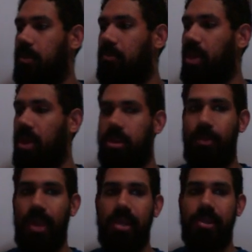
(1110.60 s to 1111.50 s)
build the
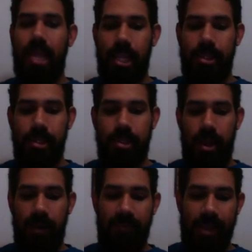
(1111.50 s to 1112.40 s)
base stats and
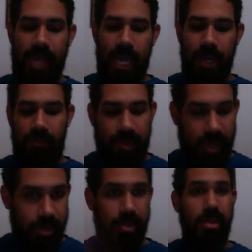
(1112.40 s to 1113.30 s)
stuff and kind of
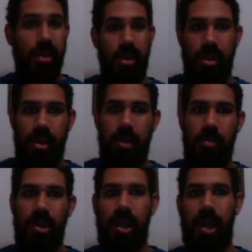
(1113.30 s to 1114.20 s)
just
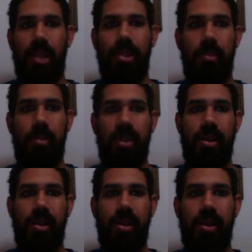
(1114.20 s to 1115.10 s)
put it on there
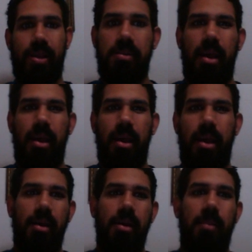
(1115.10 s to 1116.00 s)
because
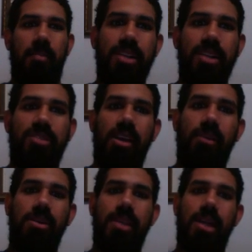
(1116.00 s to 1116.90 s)
Pandring
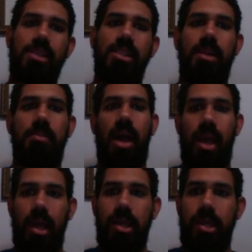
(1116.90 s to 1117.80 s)
was actually my
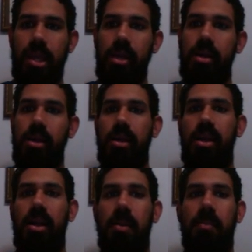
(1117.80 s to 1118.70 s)
idea,
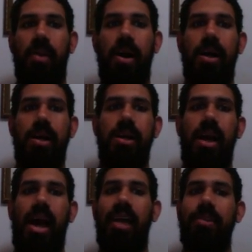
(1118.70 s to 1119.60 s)
but
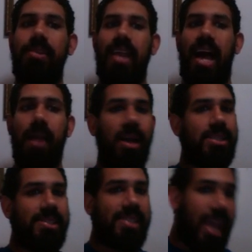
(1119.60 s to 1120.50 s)
at the time I
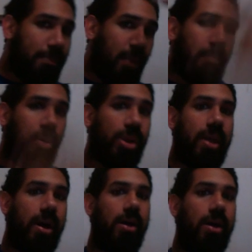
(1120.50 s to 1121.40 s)
just came up with
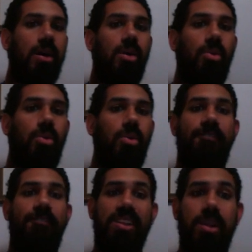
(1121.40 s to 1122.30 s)
the
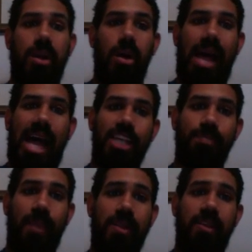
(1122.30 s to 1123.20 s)
physical
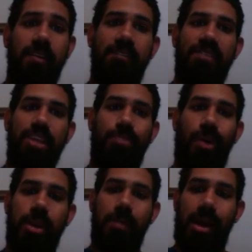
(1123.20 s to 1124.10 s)
aspect of this
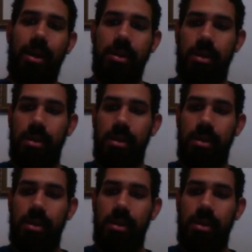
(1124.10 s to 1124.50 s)
Pokemon.